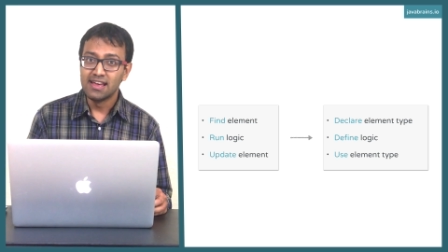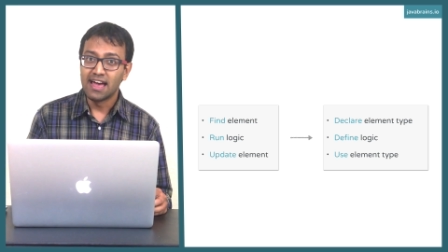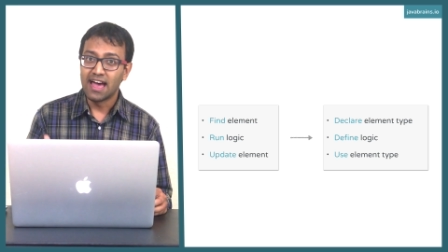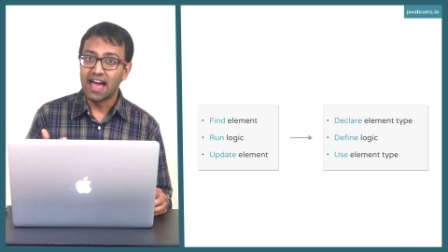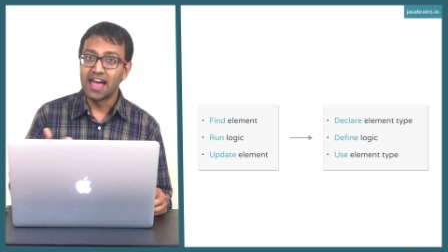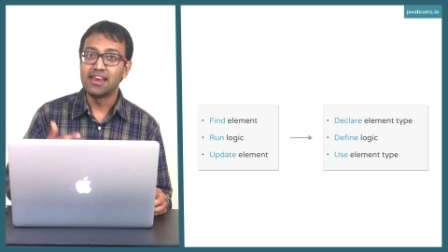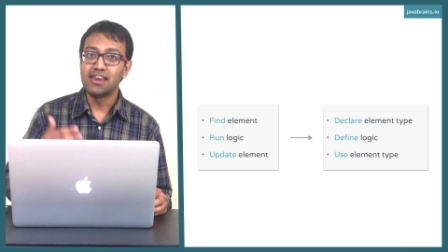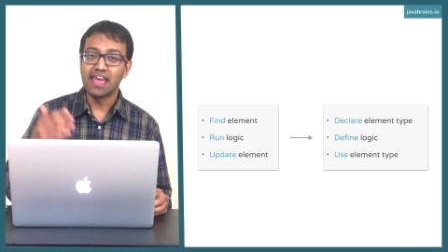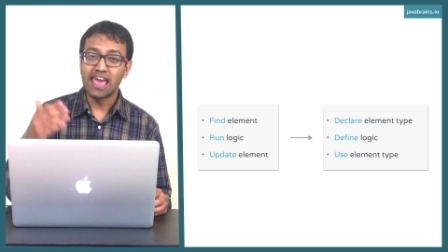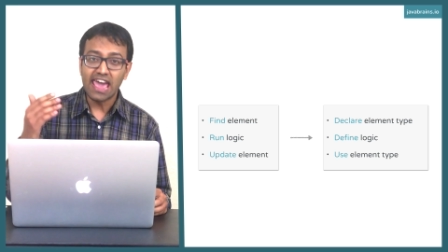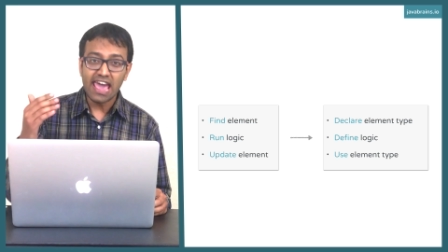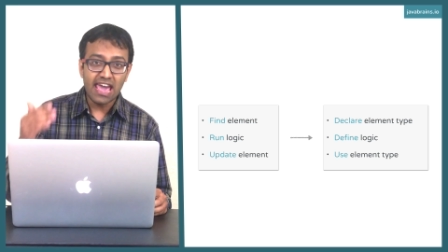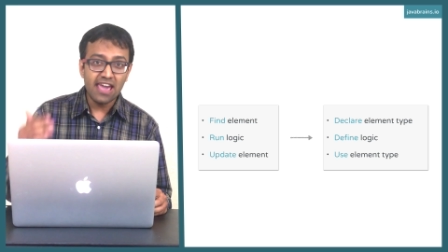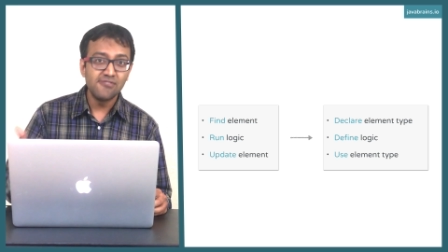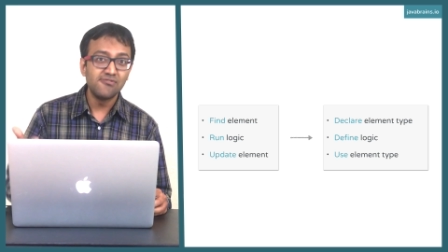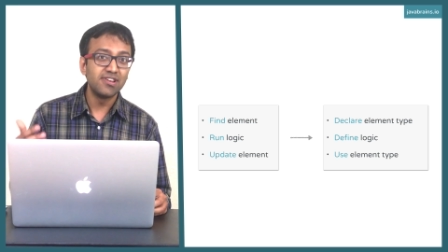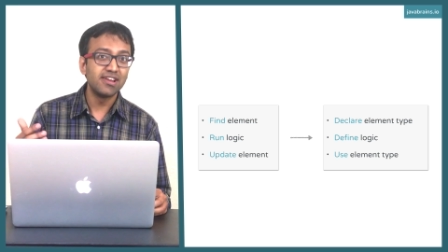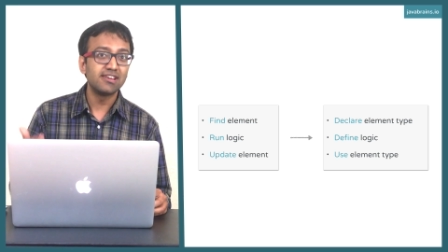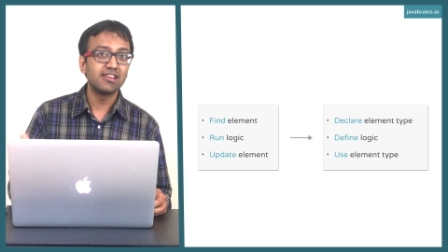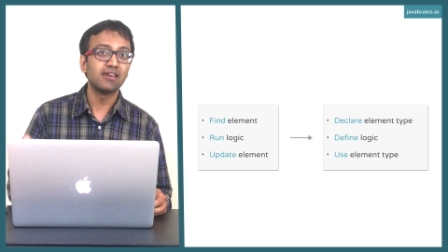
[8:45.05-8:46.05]
And
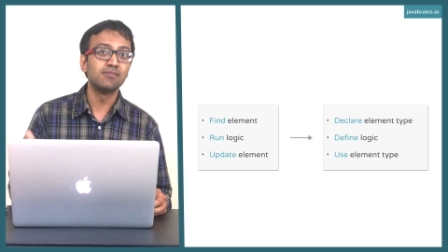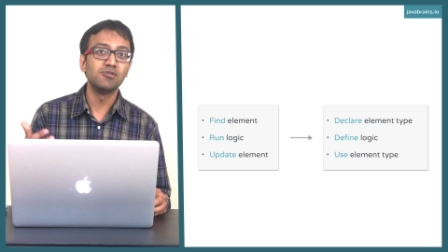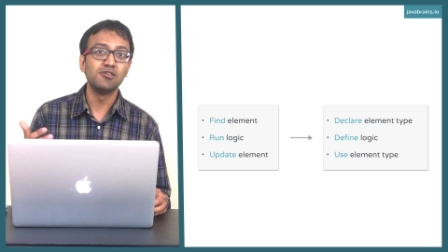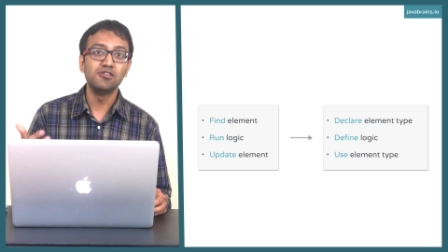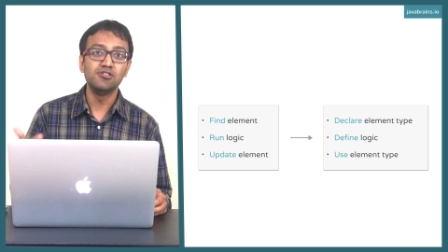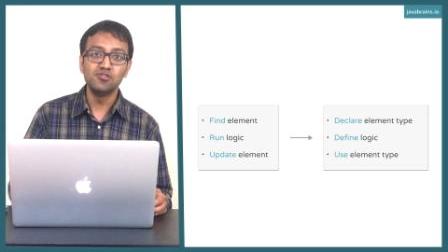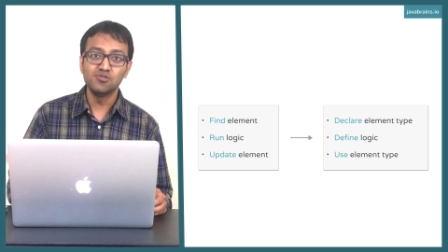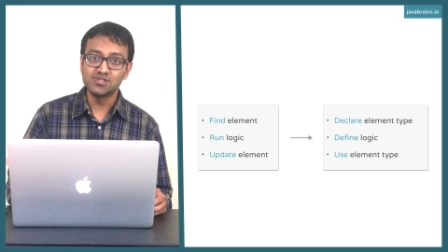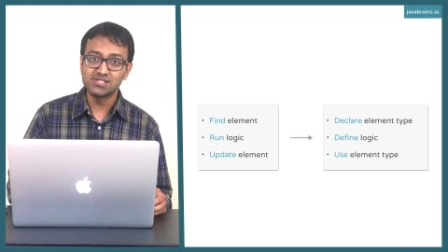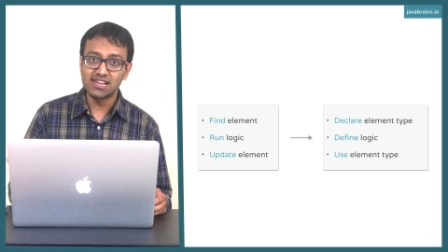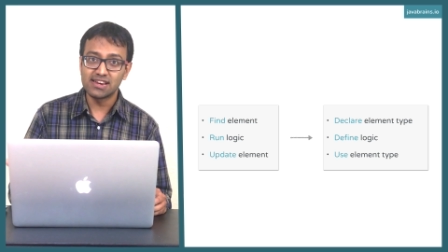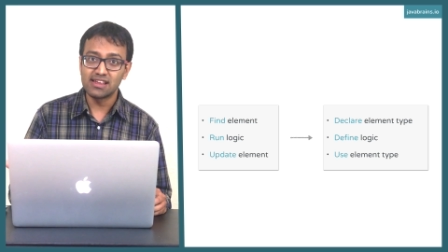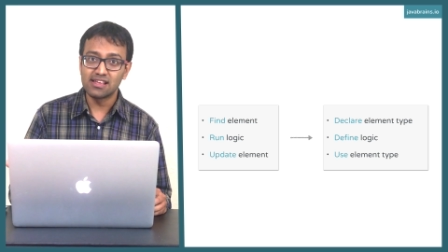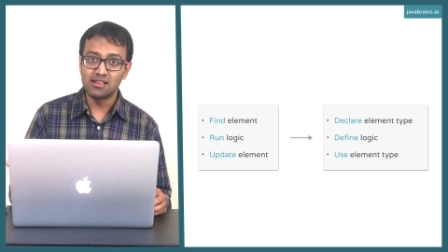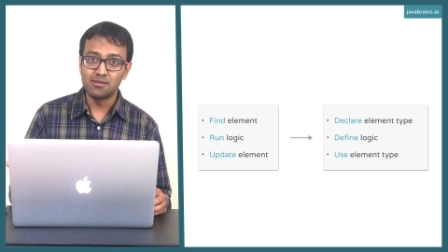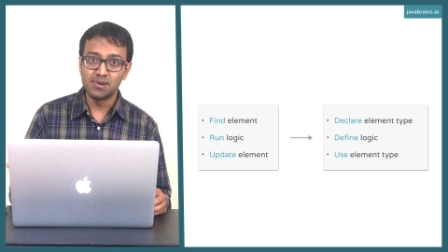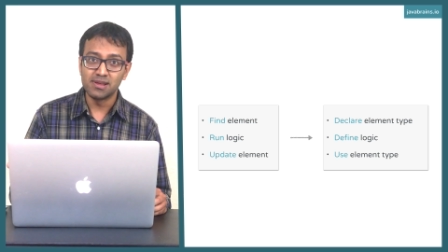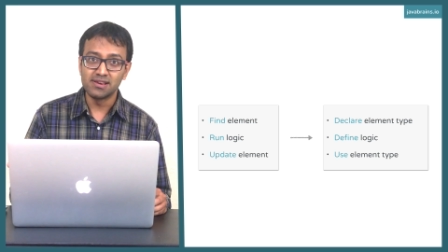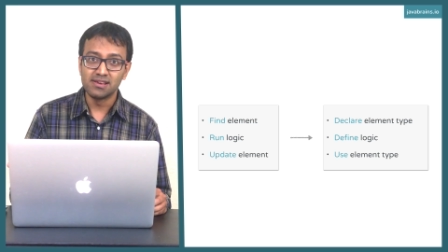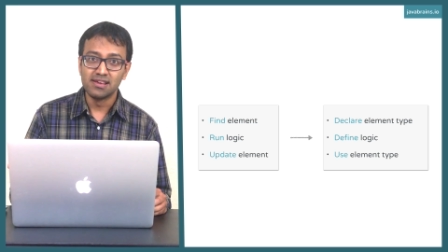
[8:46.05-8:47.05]
every time you use that
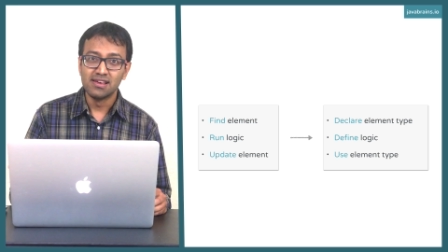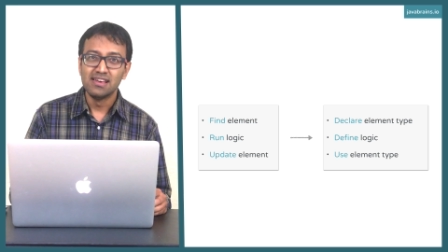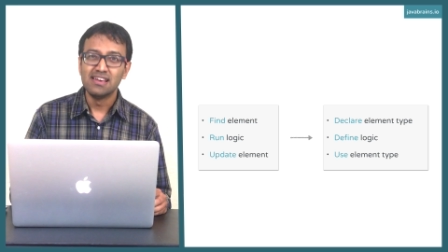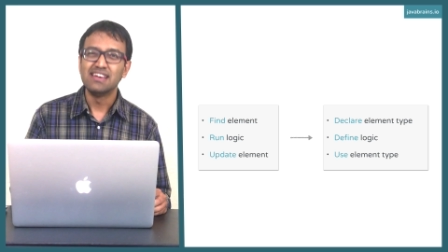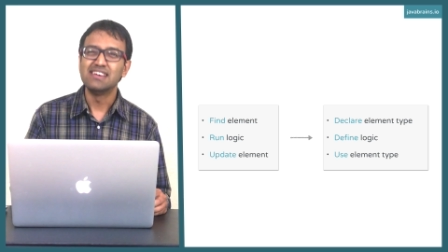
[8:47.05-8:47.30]
element,